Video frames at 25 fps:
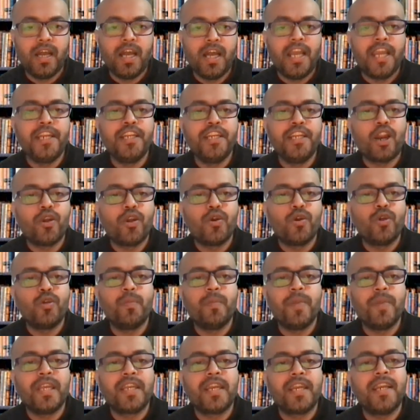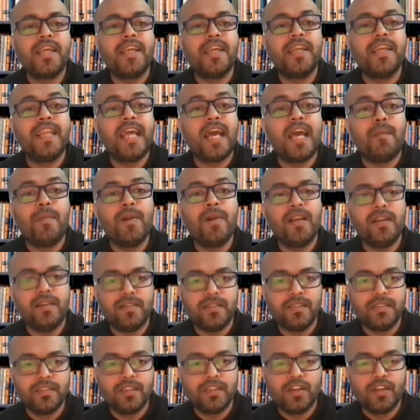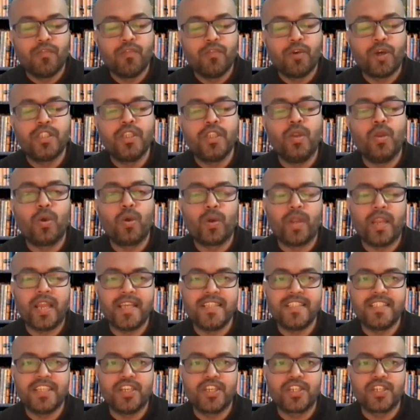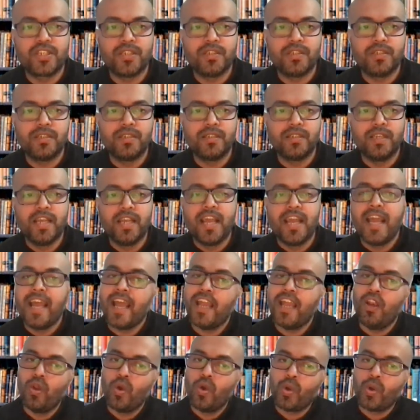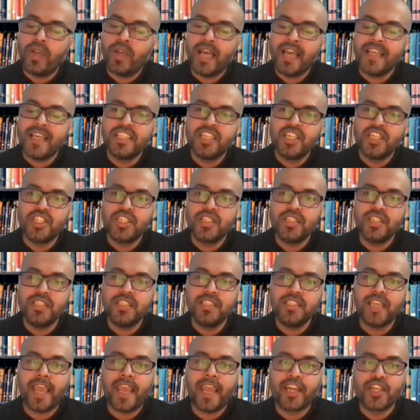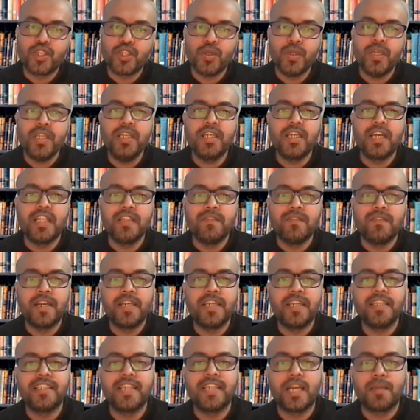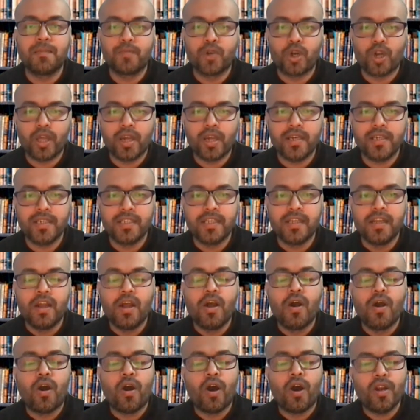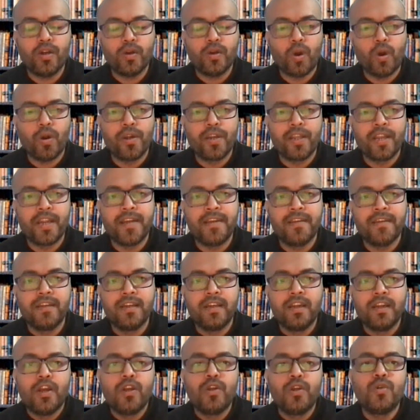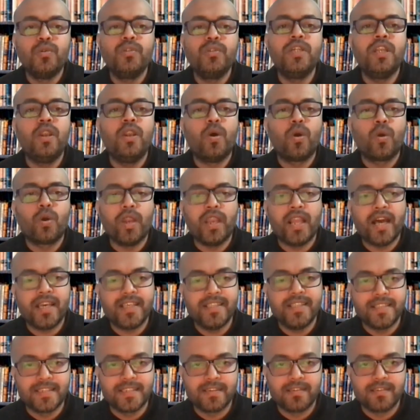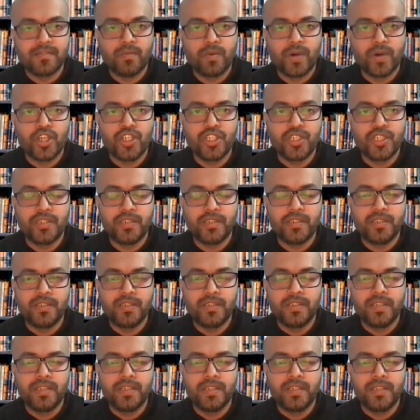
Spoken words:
in order to make it enabled for the localization. And localization is actually converting that product or content to the localized version.